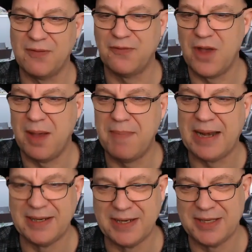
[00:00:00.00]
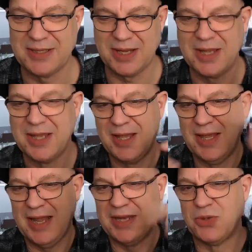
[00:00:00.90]
melodies
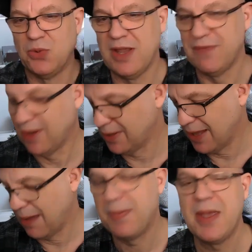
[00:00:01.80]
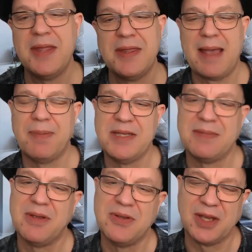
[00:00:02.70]
interweaving in that piece
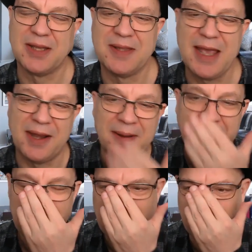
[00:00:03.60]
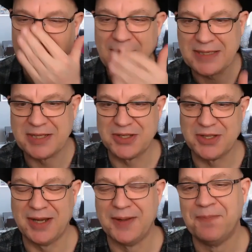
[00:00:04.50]
of music at the end. Anyway, that's an aside.